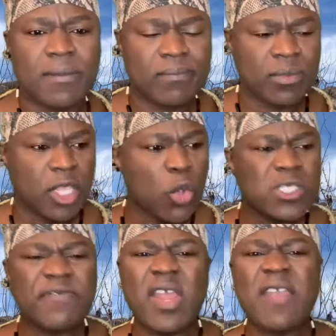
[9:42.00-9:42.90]
He
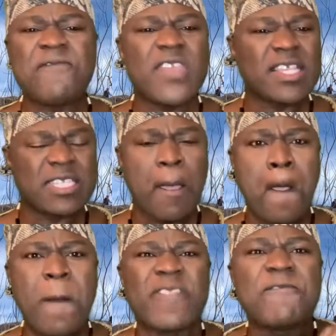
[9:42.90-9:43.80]
was very fierce.
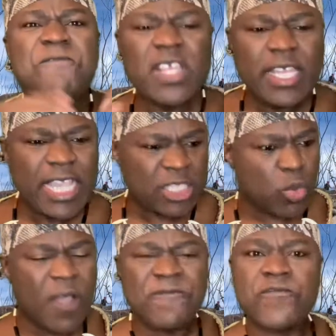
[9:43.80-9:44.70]
The villagers
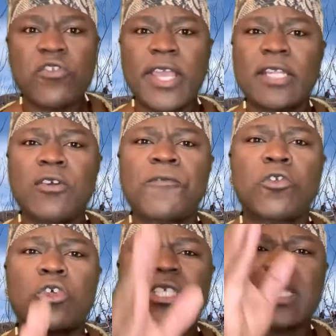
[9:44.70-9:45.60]
were afraid of
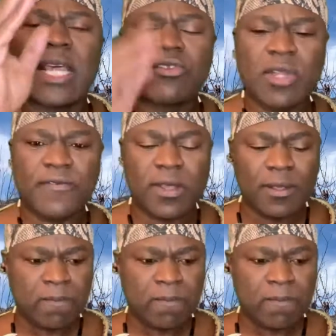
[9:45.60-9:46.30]
crossing that river.